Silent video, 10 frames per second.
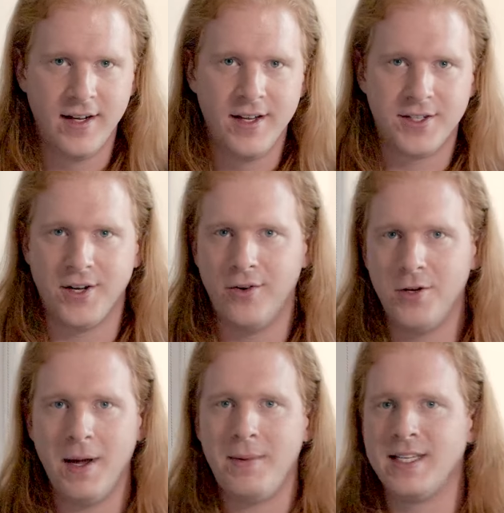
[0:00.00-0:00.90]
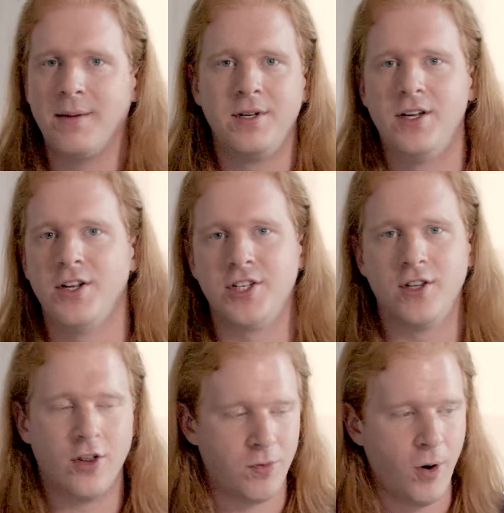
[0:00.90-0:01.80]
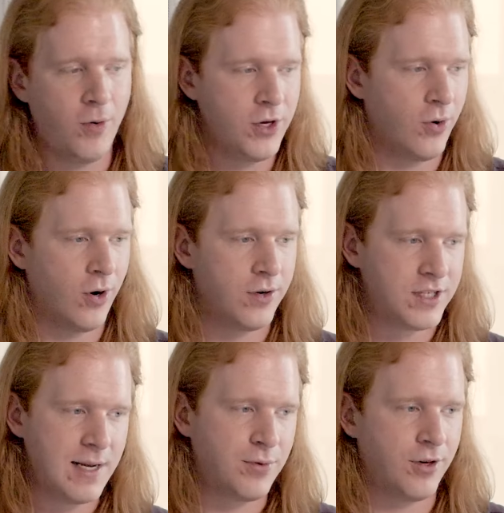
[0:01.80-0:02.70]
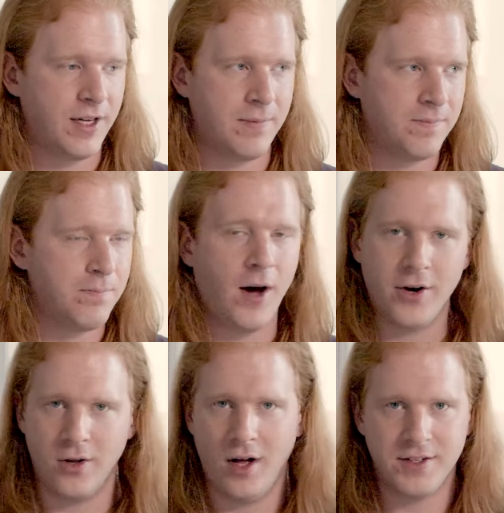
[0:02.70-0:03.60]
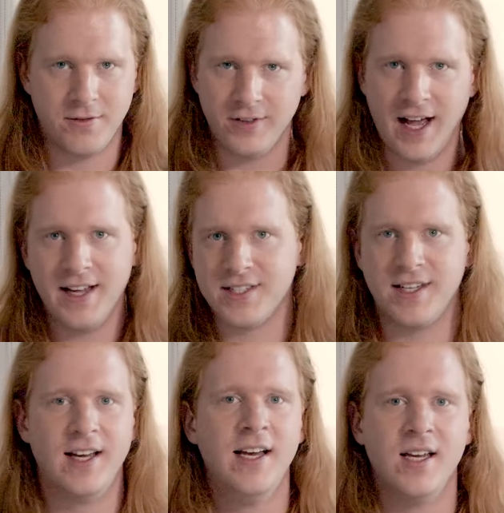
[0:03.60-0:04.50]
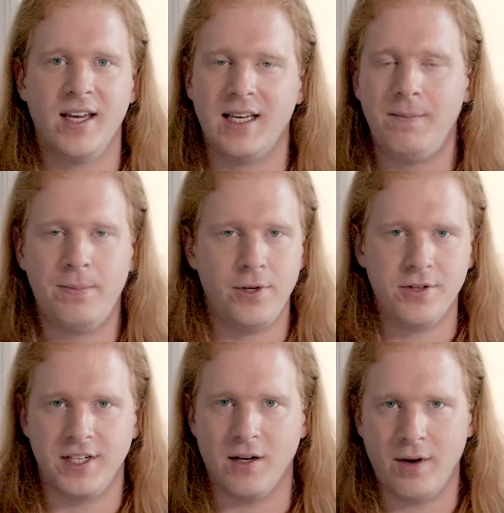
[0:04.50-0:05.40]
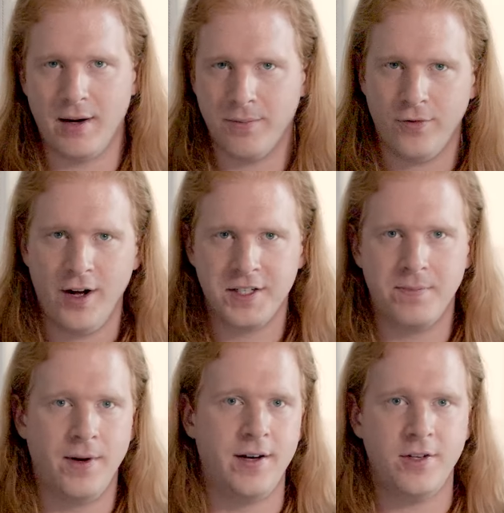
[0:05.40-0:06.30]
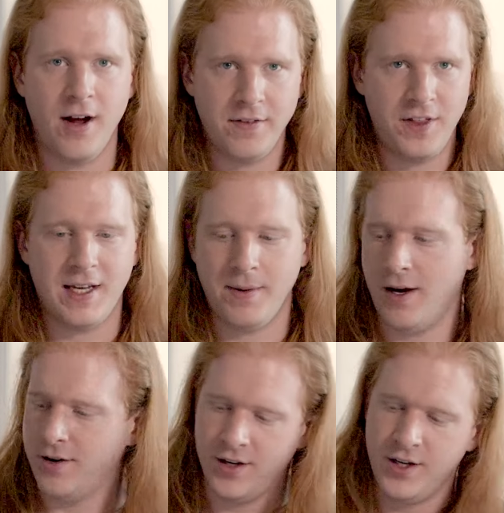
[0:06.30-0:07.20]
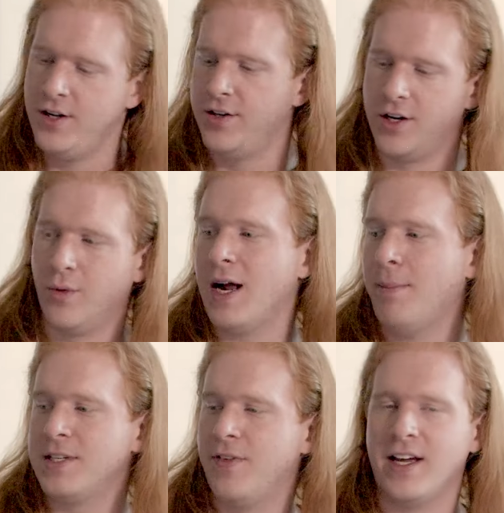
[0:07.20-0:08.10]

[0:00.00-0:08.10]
So you may be tempted to just throw your deep learning model onto Flask and get people using it right up front, but you have to think about what happens if I